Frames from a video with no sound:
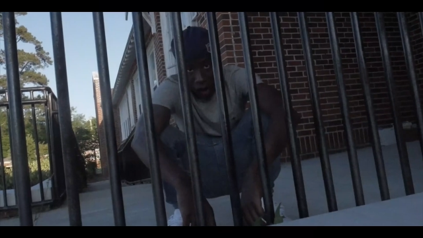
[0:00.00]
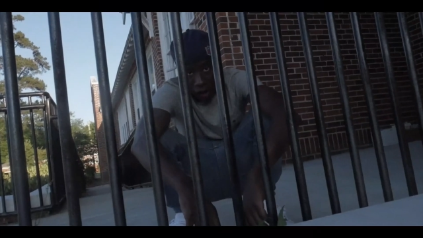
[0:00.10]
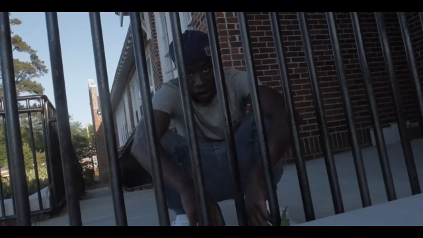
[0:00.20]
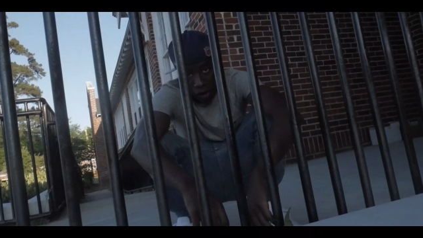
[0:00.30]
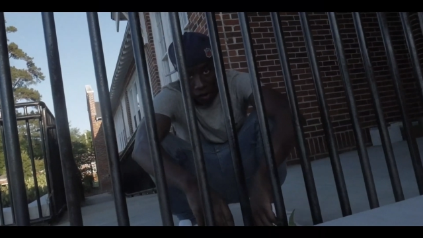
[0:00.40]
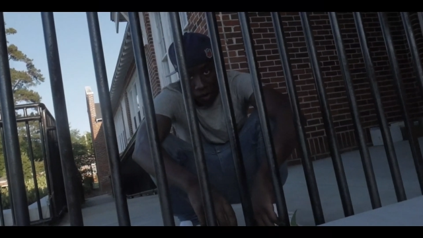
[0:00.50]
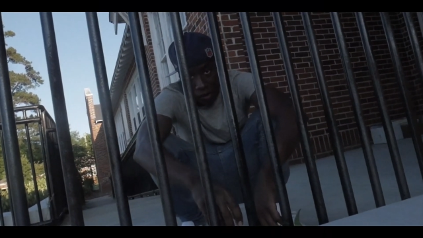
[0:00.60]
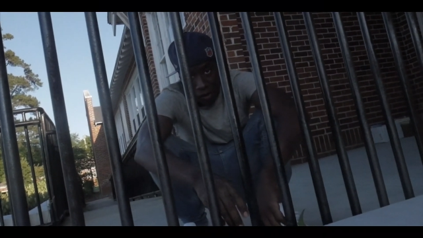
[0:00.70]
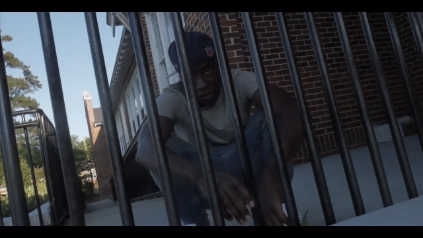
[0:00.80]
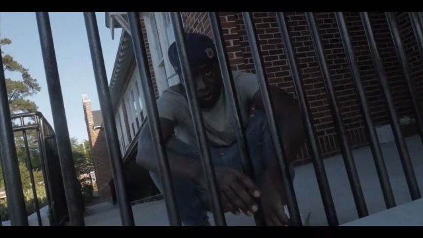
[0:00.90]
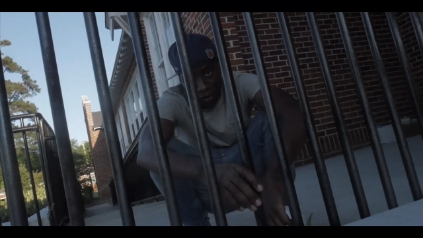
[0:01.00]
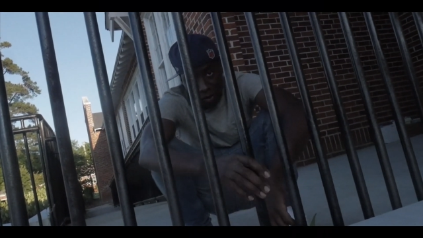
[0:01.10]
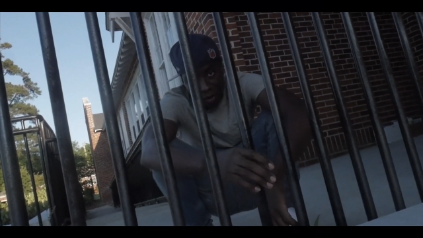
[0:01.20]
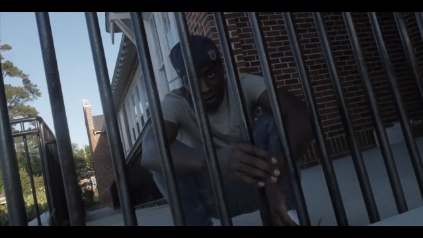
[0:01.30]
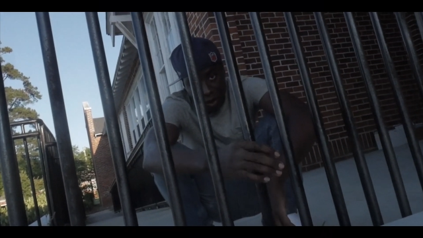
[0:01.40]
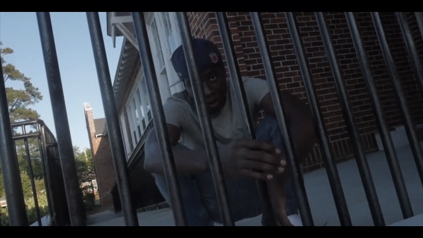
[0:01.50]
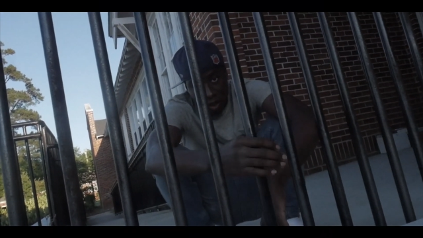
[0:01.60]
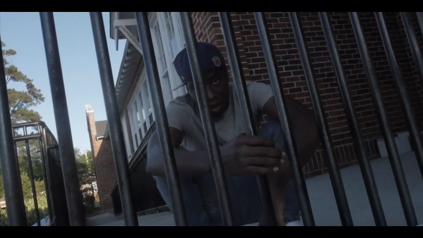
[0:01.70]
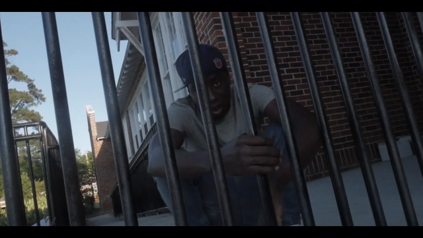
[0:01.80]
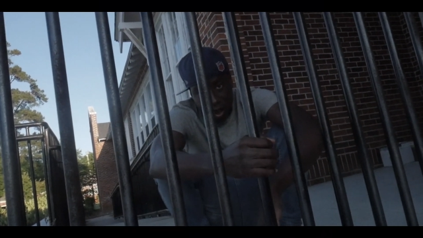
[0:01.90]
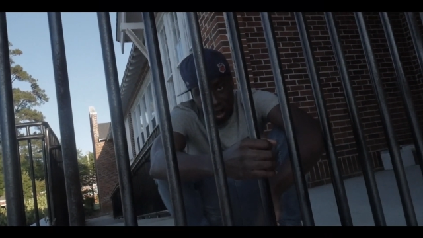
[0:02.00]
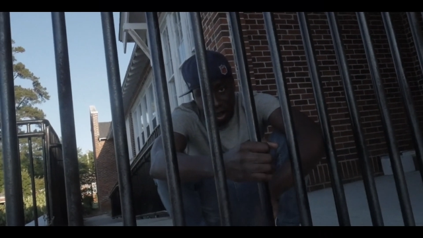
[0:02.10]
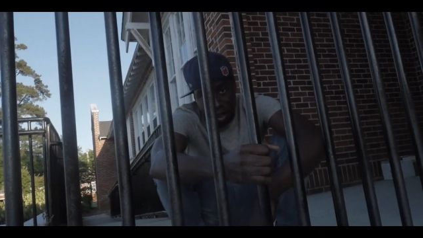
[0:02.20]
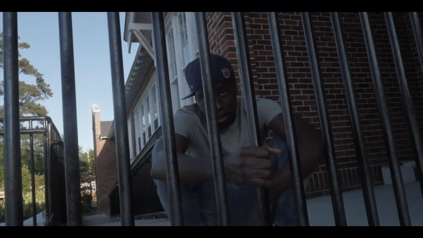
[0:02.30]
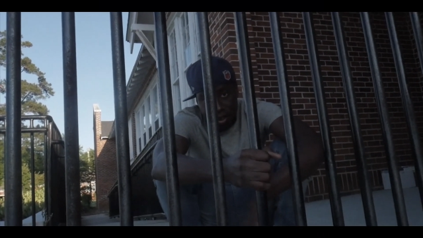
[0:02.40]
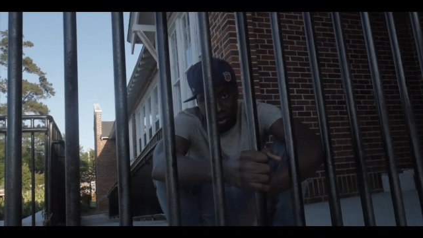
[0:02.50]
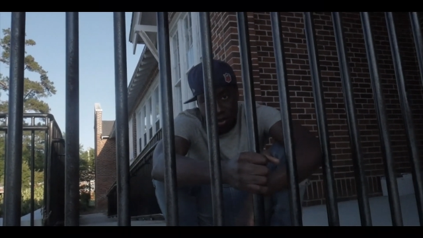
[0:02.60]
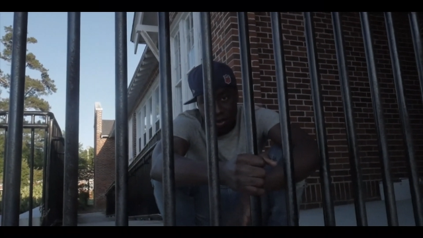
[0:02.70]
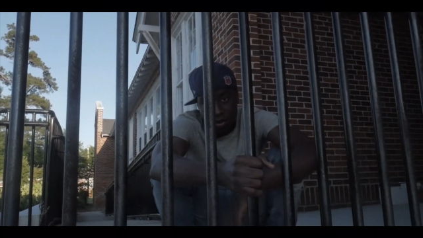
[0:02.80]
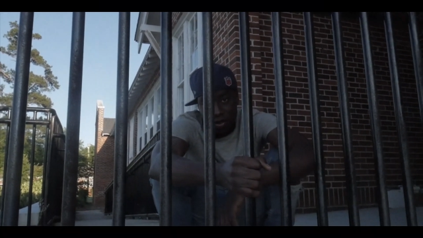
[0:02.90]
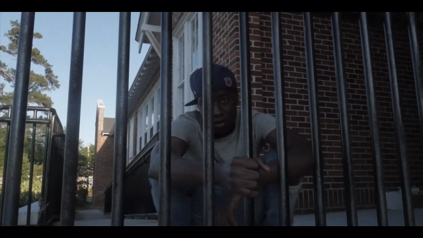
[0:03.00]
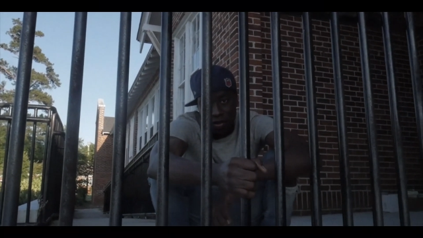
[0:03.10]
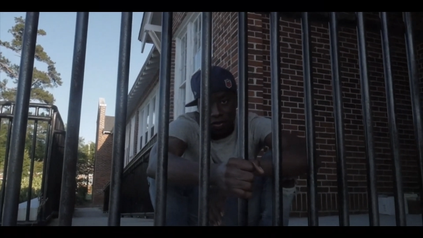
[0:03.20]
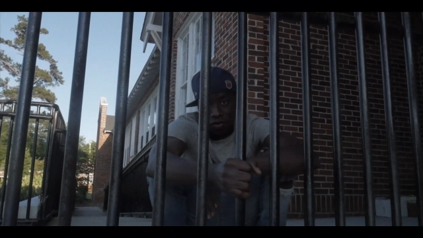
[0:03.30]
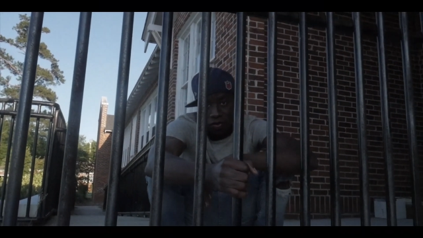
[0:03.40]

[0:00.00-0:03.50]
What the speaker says: [unreadable: no face in view]